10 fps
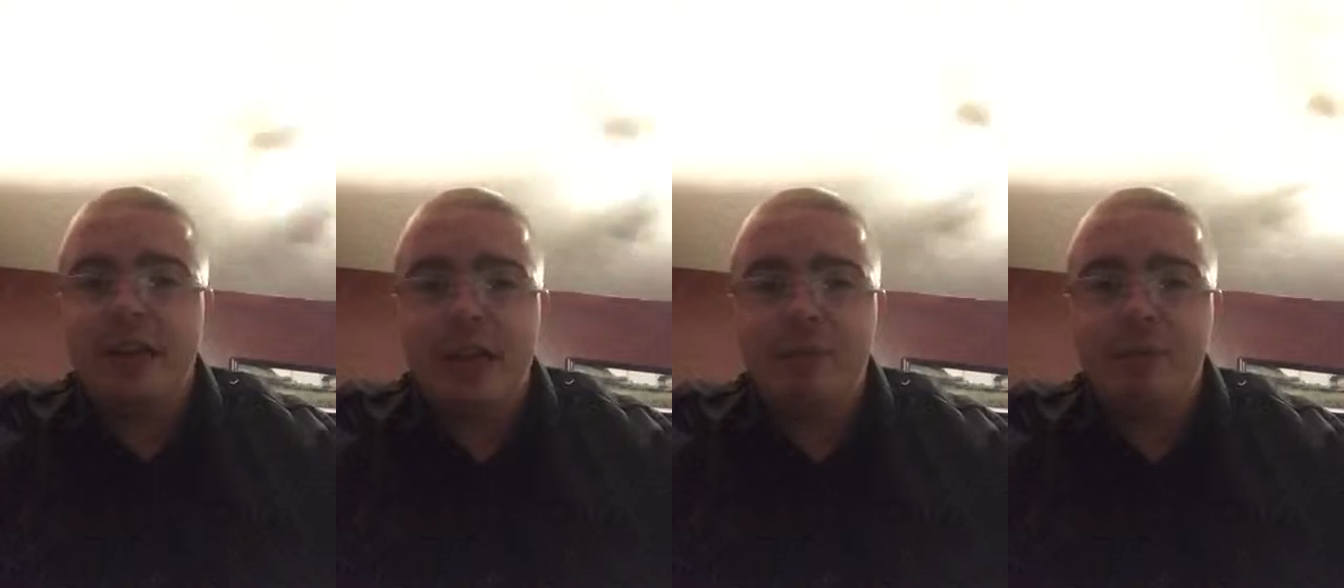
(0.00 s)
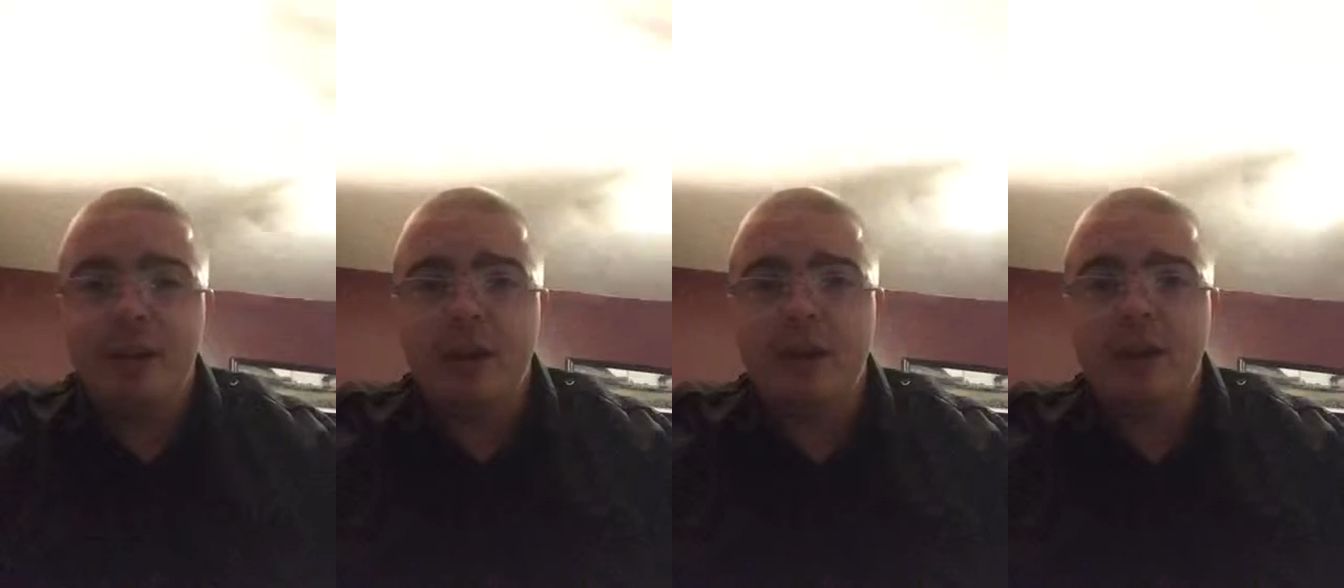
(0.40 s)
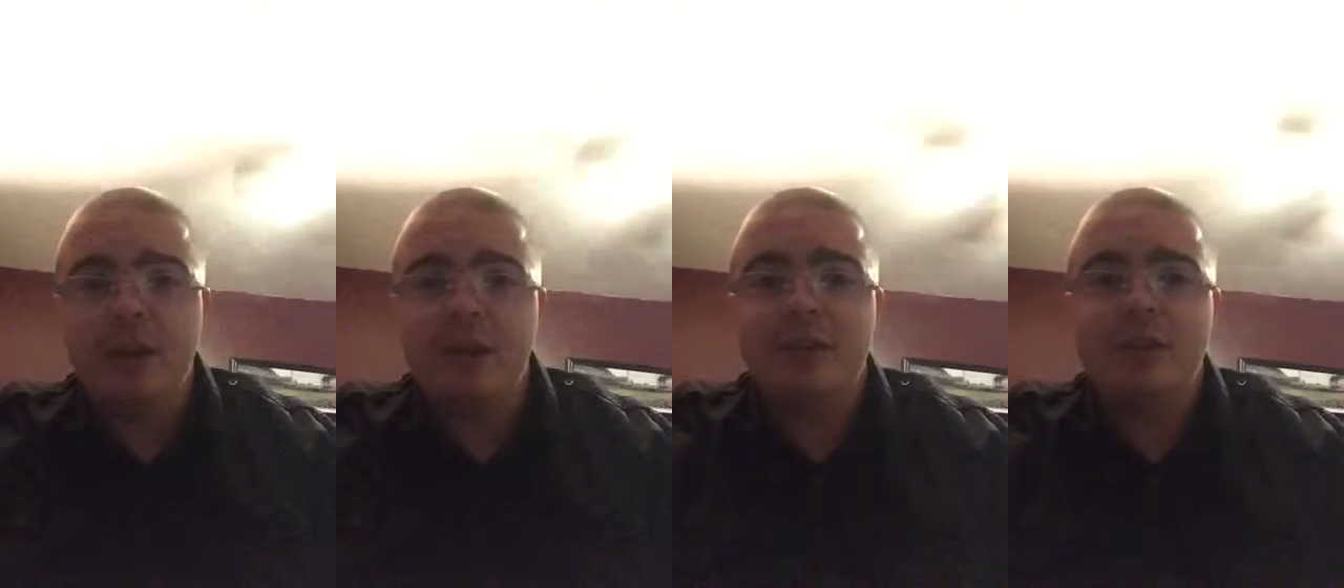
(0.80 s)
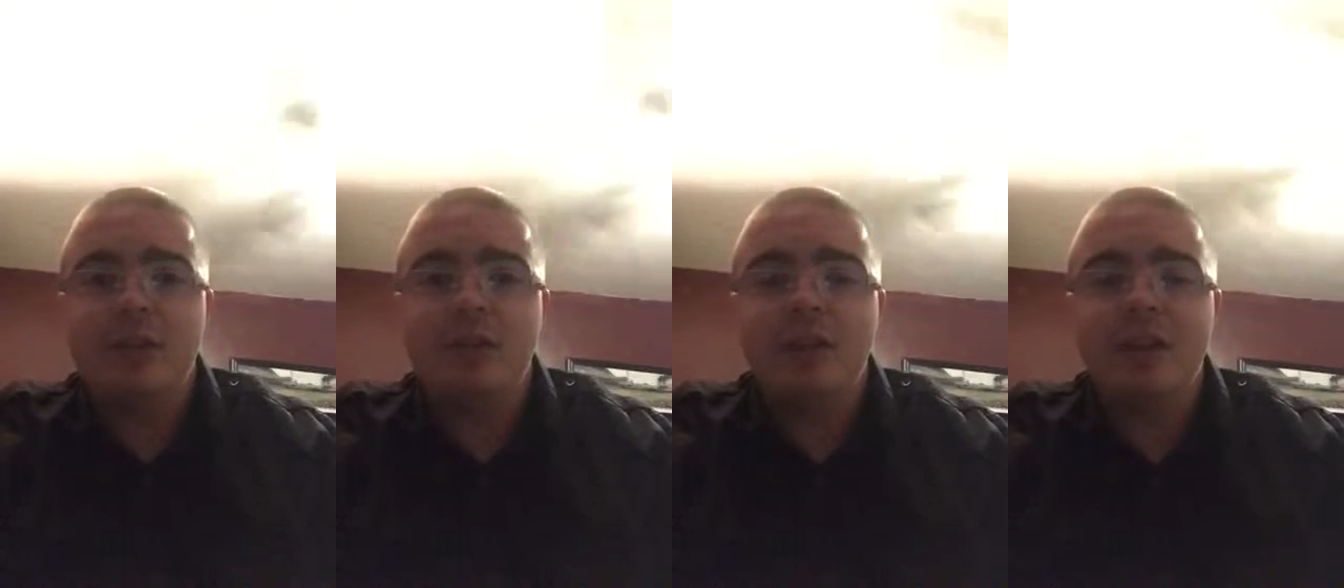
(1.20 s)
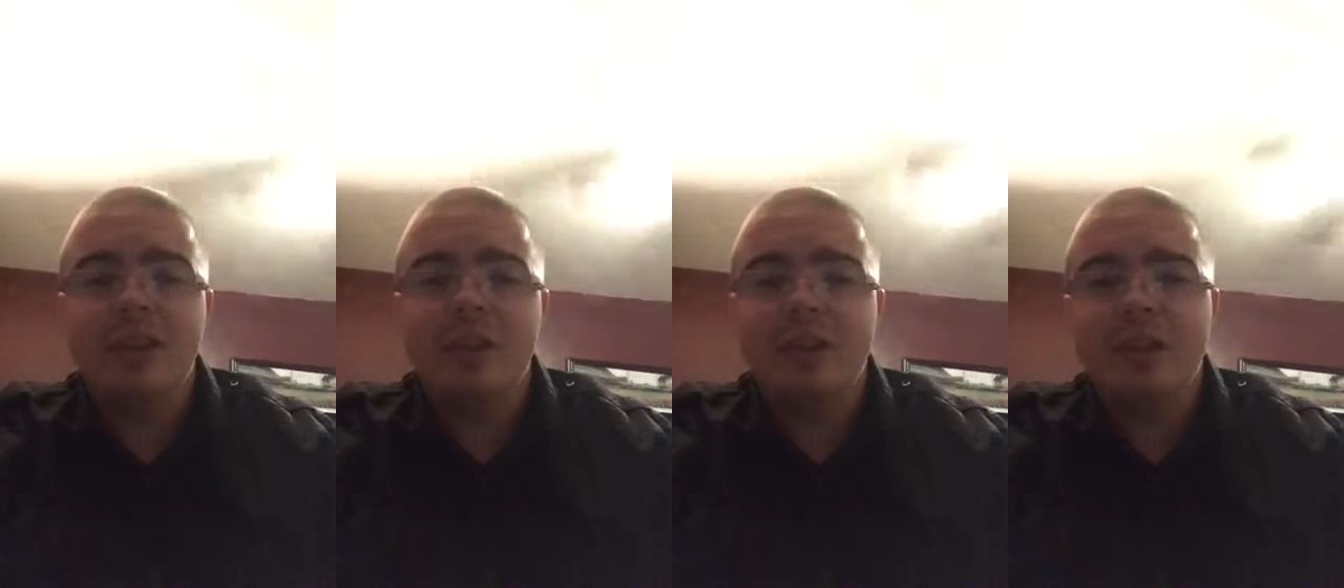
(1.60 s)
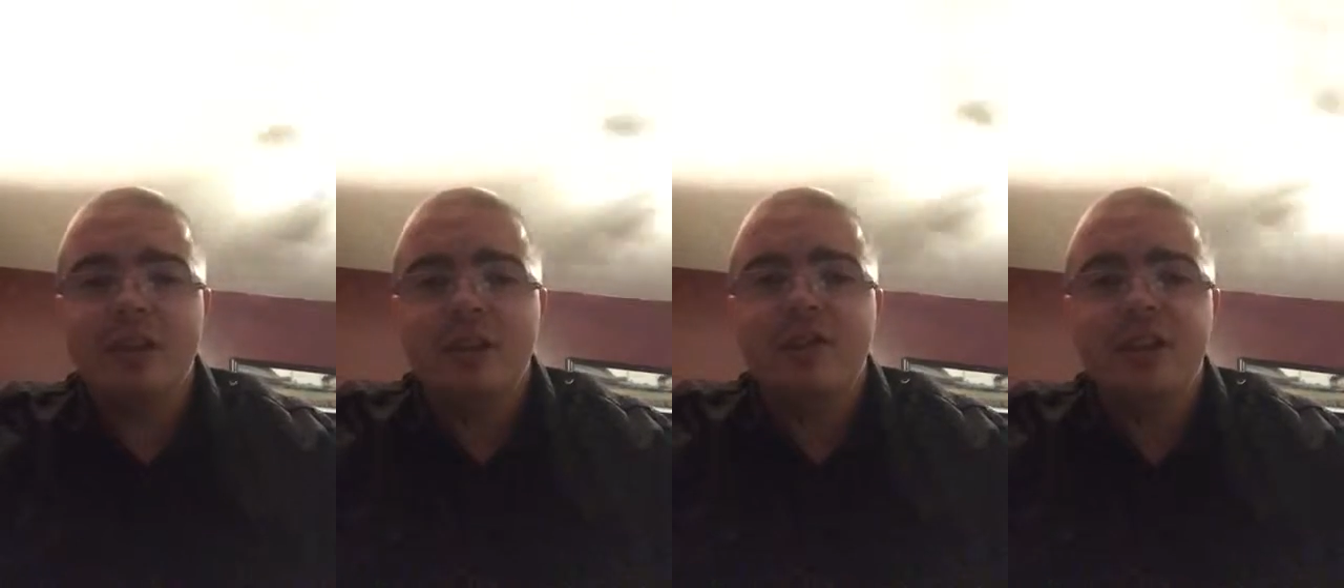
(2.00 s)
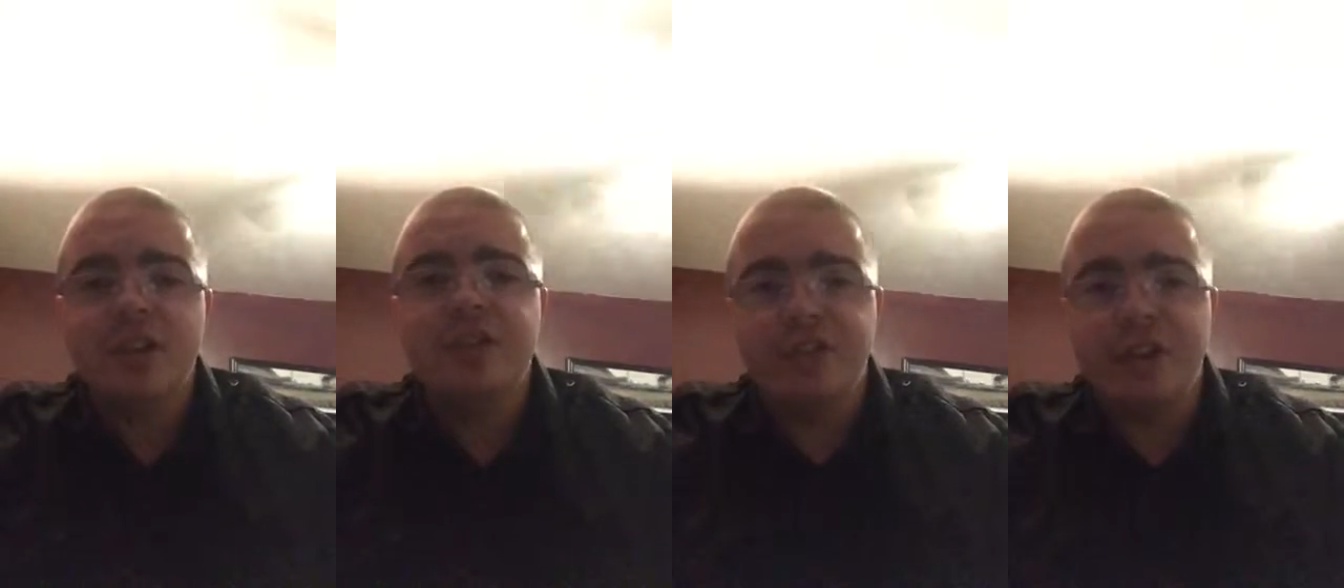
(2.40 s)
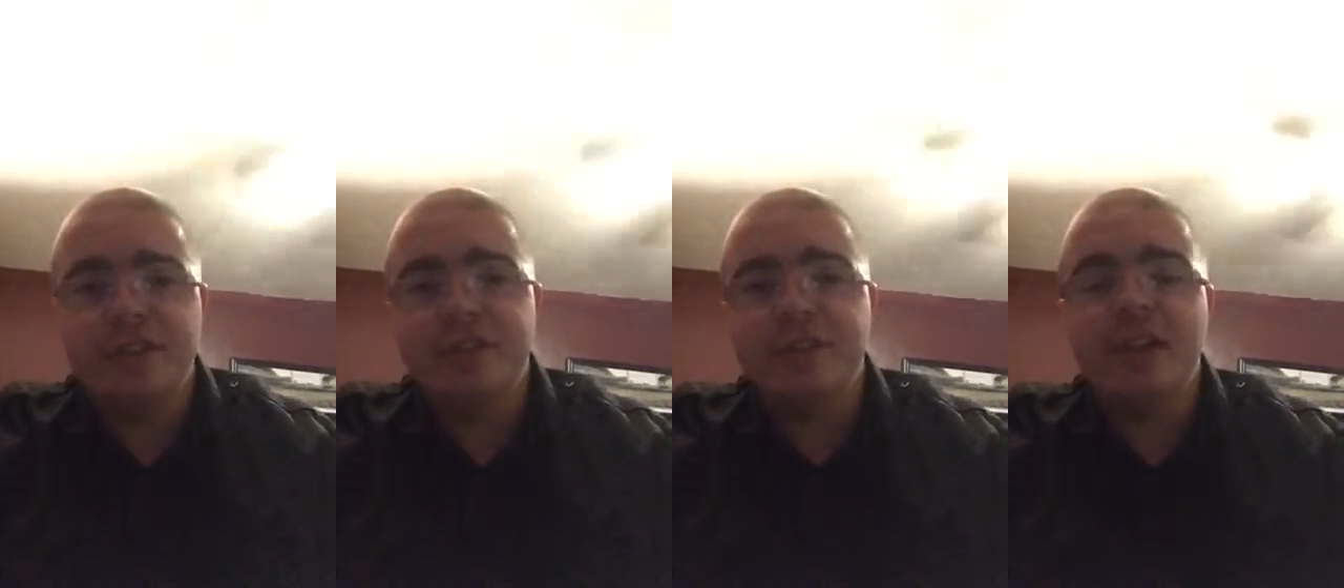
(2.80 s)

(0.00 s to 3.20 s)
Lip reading: that happening. I think they need a fresh face.